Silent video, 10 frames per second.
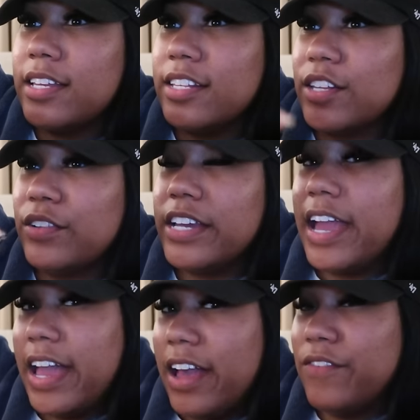it's only
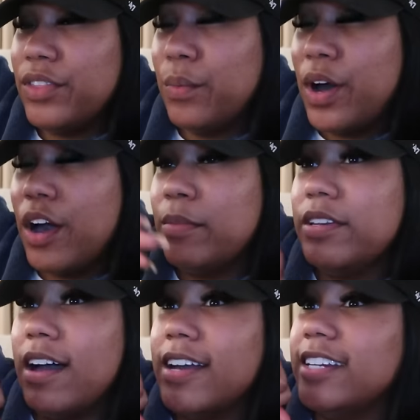half of the wall, but
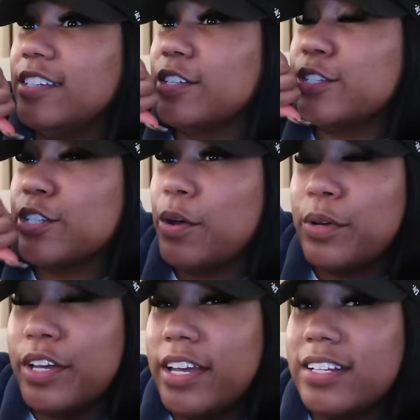y'all, it looks so
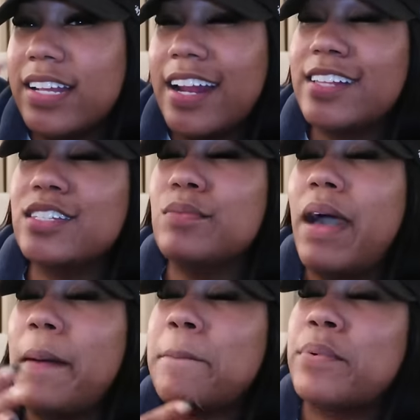good. Shout out to
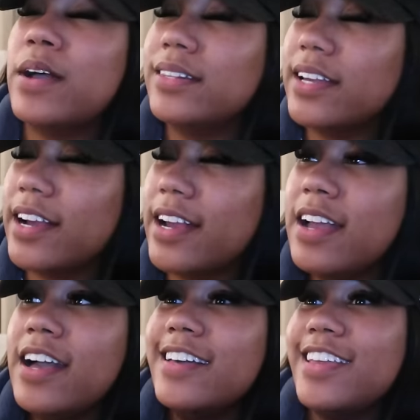my brother.
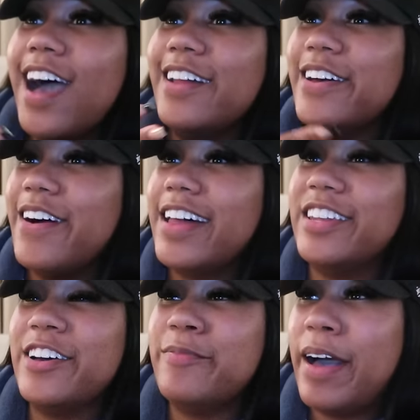Y'all know I
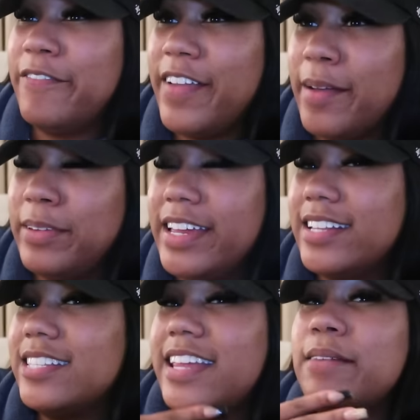love my family,
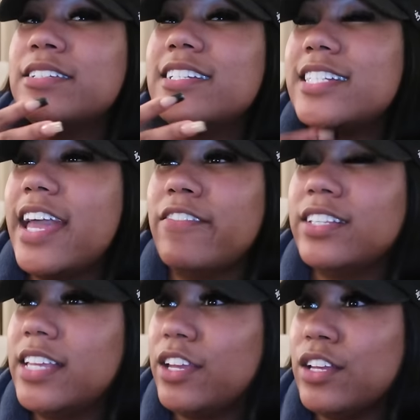and today was just
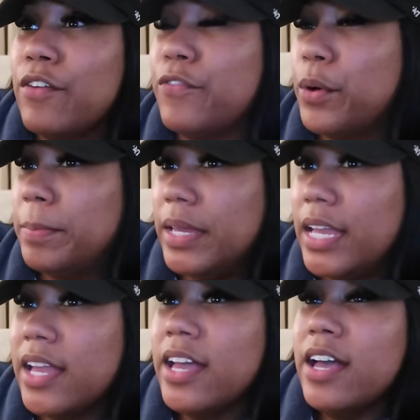everything for
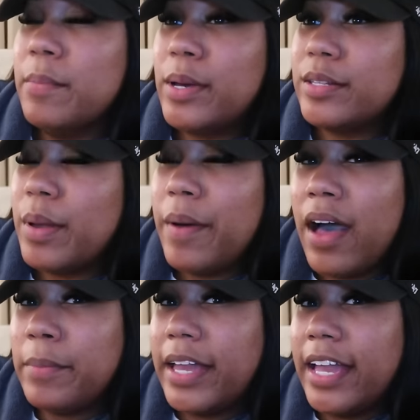me because my
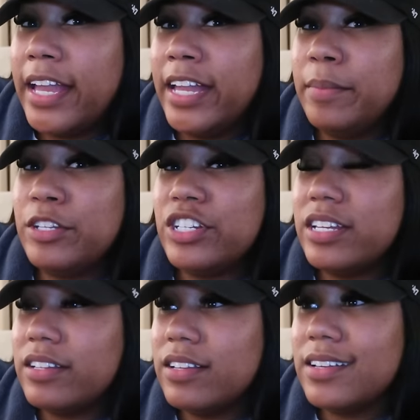mom came, she
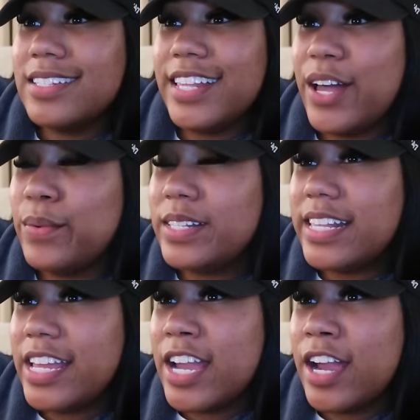cooked, Zell was
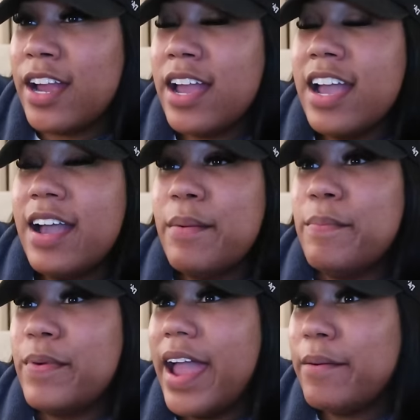here,
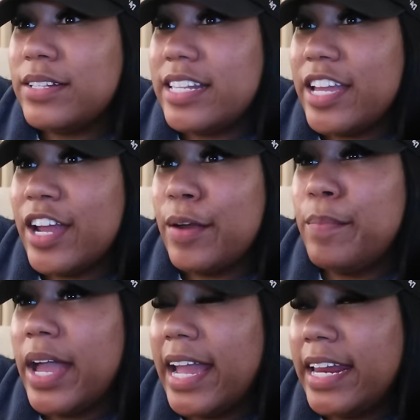Brett was here
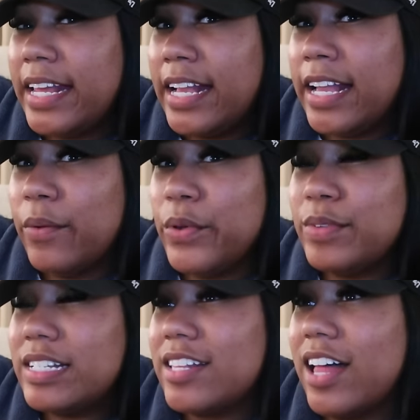painting. We
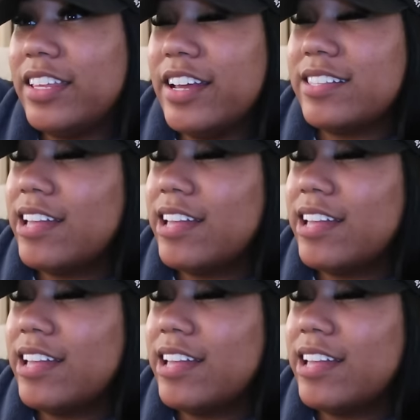was just all in there